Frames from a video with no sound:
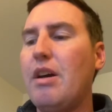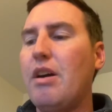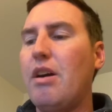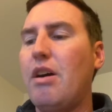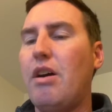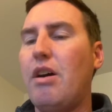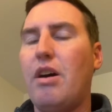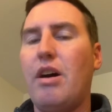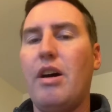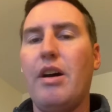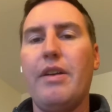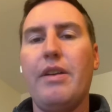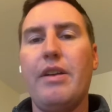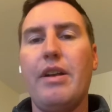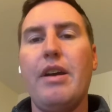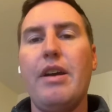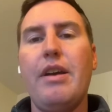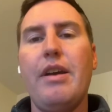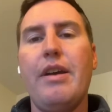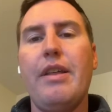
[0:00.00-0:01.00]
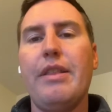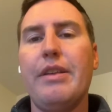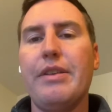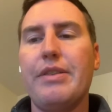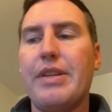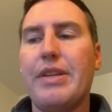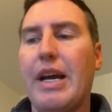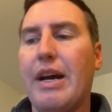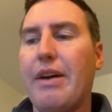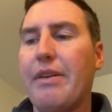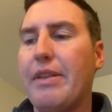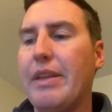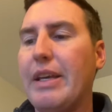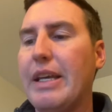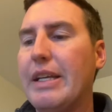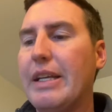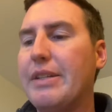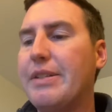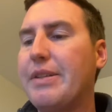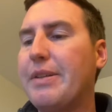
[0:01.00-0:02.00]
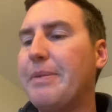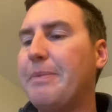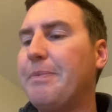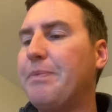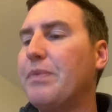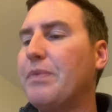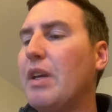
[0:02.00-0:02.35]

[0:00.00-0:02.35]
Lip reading: on the southeast.